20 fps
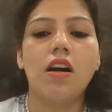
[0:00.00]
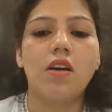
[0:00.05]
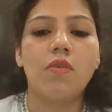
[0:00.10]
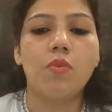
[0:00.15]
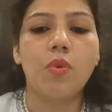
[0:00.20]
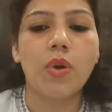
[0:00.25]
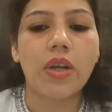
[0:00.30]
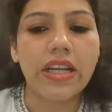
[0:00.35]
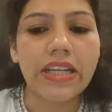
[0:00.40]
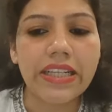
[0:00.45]

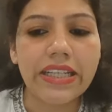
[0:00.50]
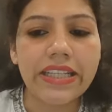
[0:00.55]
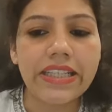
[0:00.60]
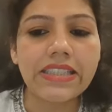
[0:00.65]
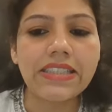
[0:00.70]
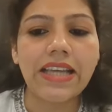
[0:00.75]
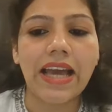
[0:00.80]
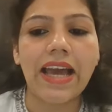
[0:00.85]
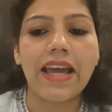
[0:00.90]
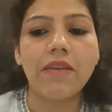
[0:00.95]

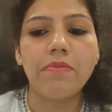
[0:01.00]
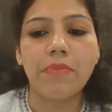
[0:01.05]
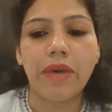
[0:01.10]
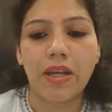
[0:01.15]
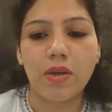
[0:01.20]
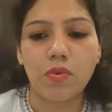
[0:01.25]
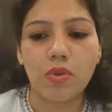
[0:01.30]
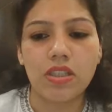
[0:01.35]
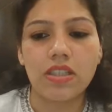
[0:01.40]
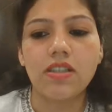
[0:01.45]
warranties
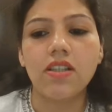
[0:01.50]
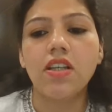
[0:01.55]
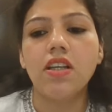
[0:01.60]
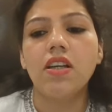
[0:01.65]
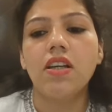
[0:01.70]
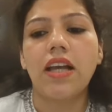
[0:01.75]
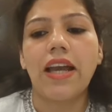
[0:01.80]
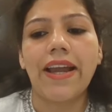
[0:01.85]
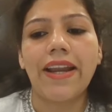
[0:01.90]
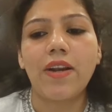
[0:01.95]
and manual
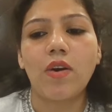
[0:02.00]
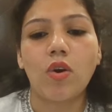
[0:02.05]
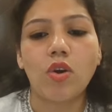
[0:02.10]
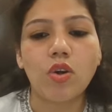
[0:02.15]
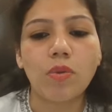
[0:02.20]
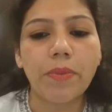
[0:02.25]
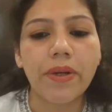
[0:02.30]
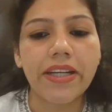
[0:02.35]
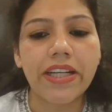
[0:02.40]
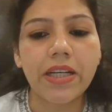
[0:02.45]
and
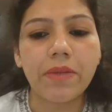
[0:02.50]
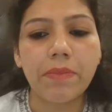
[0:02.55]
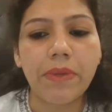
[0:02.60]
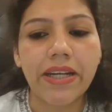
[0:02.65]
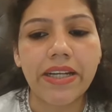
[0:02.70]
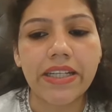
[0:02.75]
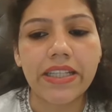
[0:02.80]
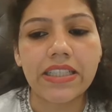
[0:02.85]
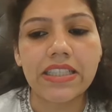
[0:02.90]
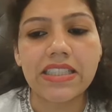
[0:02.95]

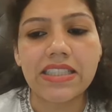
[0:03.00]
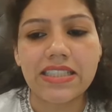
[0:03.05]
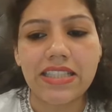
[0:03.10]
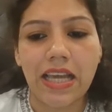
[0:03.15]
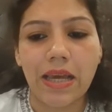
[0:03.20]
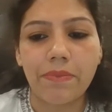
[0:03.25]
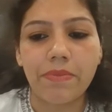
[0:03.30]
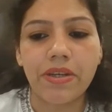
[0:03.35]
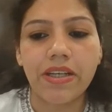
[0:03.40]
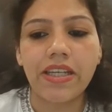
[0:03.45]
automated
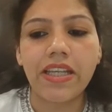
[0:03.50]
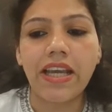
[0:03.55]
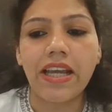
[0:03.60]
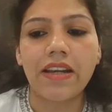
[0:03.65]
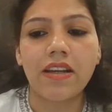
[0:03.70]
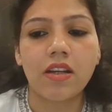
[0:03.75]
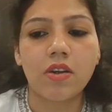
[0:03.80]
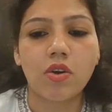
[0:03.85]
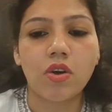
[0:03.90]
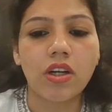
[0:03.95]
maintenance
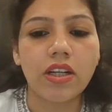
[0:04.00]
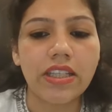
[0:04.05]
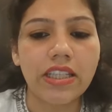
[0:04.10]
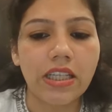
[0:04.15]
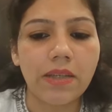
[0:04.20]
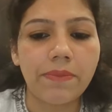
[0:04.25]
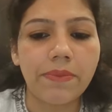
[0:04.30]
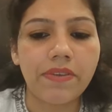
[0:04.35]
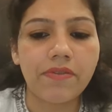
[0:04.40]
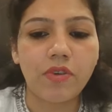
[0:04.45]
library and
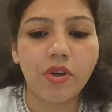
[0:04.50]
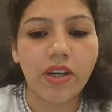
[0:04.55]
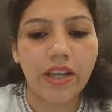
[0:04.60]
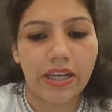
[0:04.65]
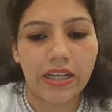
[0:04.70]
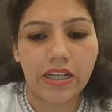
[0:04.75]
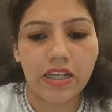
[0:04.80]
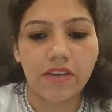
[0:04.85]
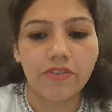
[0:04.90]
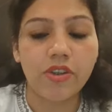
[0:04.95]
record keeping
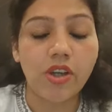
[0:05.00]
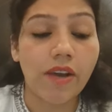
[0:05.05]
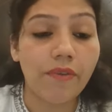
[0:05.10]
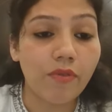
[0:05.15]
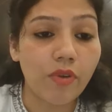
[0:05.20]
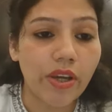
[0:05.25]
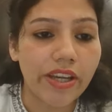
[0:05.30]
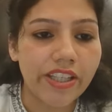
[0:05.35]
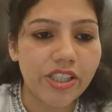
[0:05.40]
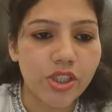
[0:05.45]
for aircraft.
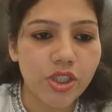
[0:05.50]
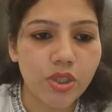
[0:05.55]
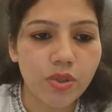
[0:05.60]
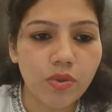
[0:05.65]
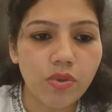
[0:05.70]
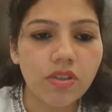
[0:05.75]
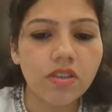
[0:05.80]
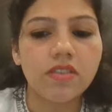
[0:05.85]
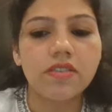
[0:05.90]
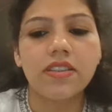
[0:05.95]
You have to
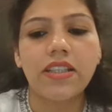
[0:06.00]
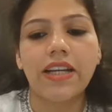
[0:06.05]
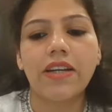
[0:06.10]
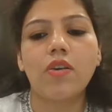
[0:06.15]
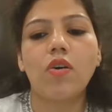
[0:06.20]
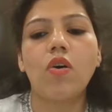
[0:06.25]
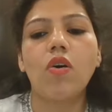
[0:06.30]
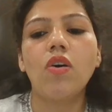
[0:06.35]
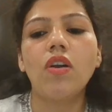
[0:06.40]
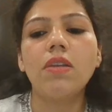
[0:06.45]
ensure
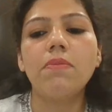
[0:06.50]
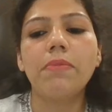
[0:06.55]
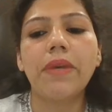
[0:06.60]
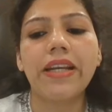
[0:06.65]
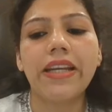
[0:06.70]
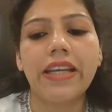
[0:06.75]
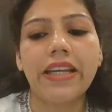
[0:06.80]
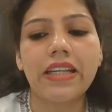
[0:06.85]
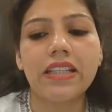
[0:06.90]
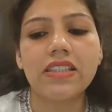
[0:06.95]
that all
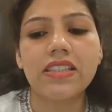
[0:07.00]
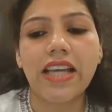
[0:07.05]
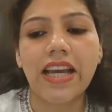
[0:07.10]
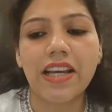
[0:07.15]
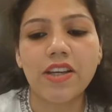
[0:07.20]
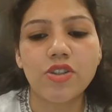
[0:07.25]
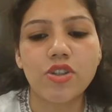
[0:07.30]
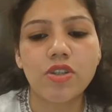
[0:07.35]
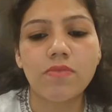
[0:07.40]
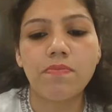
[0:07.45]

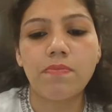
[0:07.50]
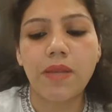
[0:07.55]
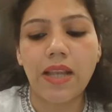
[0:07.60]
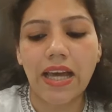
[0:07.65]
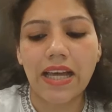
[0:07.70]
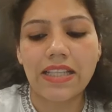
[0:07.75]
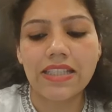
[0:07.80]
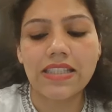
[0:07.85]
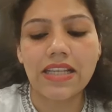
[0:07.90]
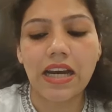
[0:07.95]
maintenance action
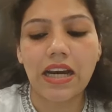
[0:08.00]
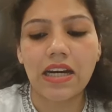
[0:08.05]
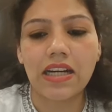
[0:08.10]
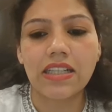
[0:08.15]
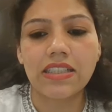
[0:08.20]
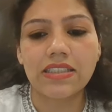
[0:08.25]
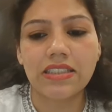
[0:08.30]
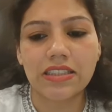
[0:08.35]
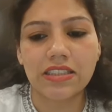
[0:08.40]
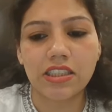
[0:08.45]
plans
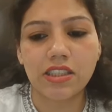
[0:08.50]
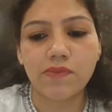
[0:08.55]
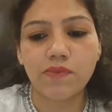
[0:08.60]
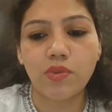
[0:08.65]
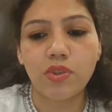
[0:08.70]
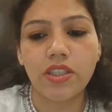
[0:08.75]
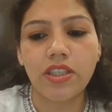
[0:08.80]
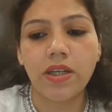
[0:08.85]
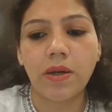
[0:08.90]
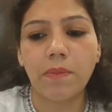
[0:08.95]
are
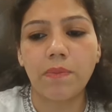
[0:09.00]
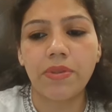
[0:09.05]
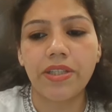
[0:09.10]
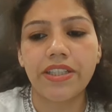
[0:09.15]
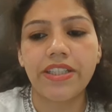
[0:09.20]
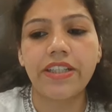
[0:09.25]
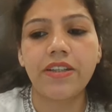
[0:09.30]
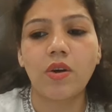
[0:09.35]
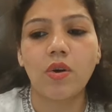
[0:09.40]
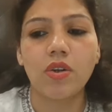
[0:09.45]
successfully
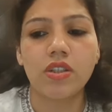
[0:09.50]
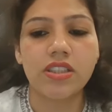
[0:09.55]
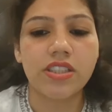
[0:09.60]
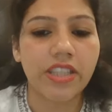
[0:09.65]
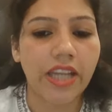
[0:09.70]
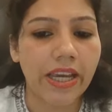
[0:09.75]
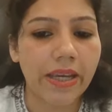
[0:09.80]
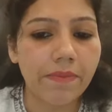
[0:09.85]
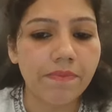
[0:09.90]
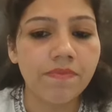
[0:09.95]
completed
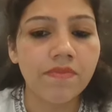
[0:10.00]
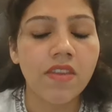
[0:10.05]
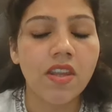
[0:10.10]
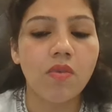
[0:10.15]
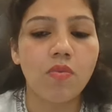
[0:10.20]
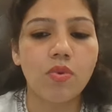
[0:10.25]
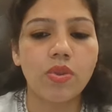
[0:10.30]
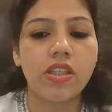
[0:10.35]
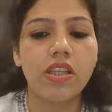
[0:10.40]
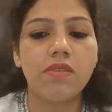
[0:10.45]
on time
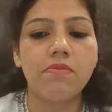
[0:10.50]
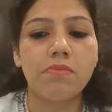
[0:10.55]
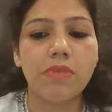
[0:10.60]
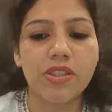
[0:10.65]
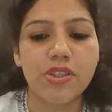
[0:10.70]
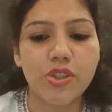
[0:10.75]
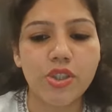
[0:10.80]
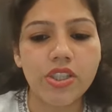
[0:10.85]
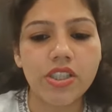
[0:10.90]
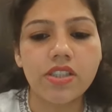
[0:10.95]

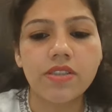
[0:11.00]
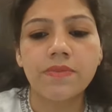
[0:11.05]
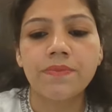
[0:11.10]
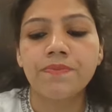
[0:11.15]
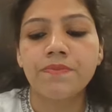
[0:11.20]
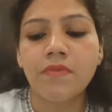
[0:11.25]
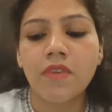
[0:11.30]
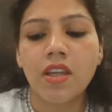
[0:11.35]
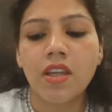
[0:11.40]
within budget,